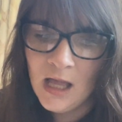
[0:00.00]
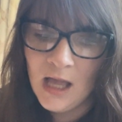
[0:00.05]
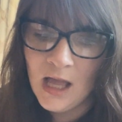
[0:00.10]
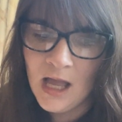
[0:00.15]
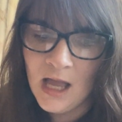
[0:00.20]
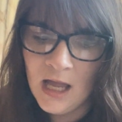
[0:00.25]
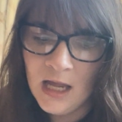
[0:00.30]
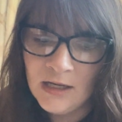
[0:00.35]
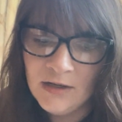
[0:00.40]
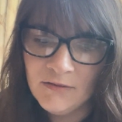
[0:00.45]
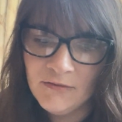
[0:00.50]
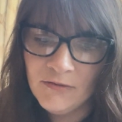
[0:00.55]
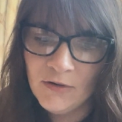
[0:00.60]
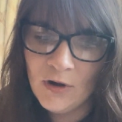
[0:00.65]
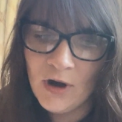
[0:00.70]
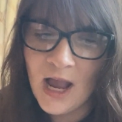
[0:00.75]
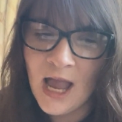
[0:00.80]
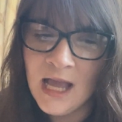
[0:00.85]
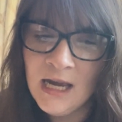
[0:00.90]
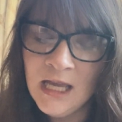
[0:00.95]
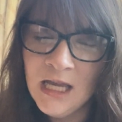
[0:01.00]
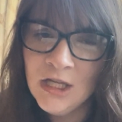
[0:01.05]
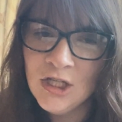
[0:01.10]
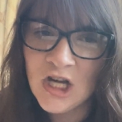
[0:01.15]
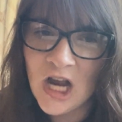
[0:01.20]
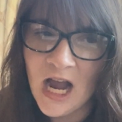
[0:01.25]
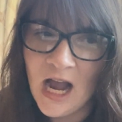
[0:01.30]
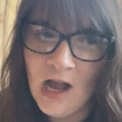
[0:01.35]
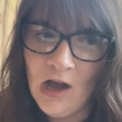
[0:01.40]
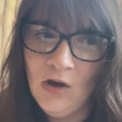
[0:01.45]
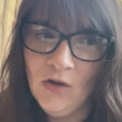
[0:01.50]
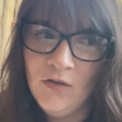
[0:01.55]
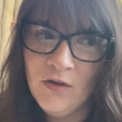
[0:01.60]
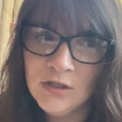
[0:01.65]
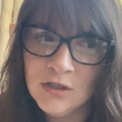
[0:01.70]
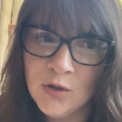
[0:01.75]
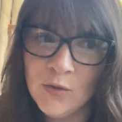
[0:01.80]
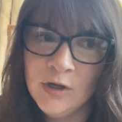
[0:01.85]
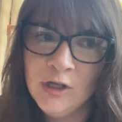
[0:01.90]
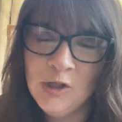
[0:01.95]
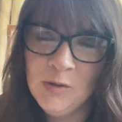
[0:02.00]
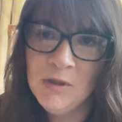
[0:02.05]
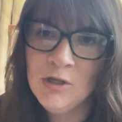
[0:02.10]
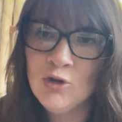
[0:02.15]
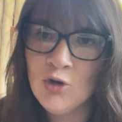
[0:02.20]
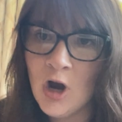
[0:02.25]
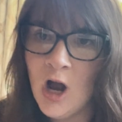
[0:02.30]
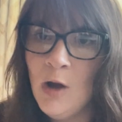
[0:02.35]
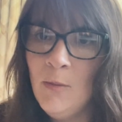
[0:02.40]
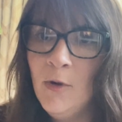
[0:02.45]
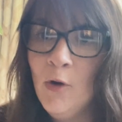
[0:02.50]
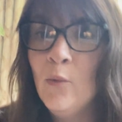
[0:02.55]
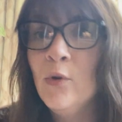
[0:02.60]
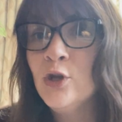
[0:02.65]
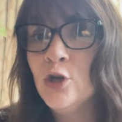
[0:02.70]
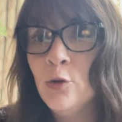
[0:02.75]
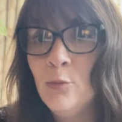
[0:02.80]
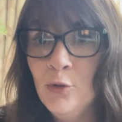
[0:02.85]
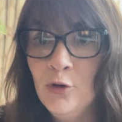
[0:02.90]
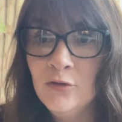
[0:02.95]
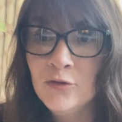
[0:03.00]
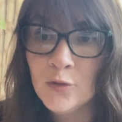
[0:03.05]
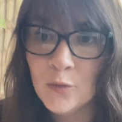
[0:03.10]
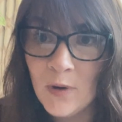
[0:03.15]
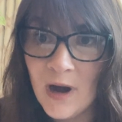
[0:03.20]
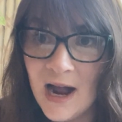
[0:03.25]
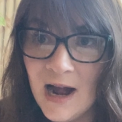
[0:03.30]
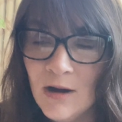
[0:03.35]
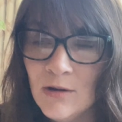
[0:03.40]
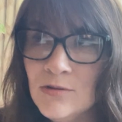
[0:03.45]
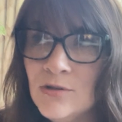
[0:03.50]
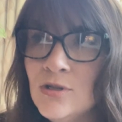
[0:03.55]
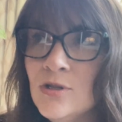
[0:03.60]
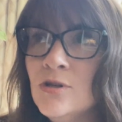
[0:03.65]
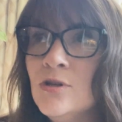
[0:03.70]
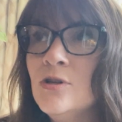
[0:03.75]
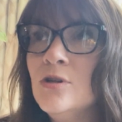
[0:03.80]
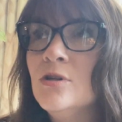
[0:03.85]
And for any child, there's going to be trauma when you're moved around,